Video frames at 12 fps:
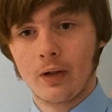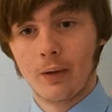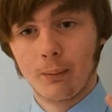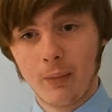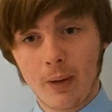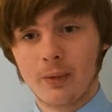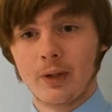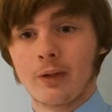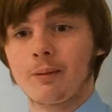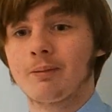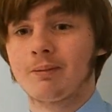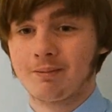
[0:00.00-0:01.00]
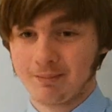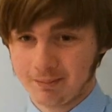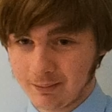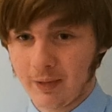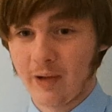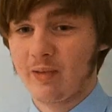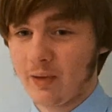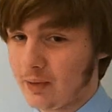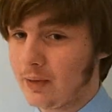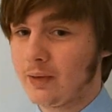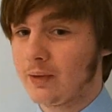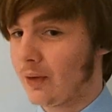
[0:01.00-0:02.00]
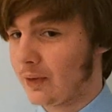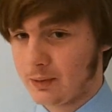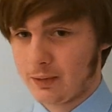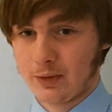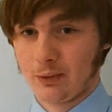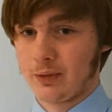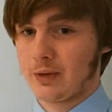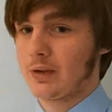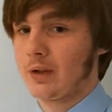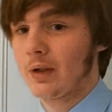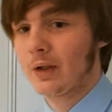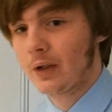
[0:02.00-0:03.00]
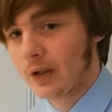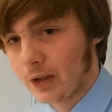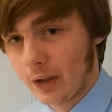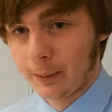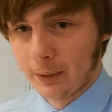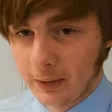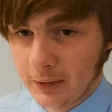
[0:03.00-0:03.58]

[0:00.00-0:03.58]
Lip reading: memory, a very nice resource in operating